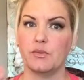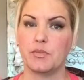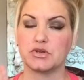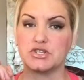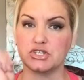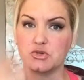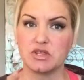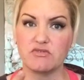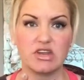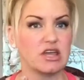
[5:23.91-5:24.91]
person doing
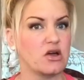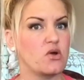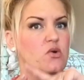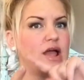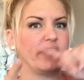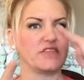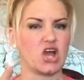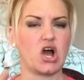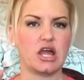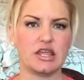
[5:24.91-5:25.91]
the video and the
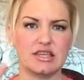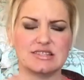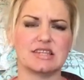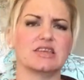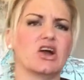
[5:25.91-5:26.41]
audience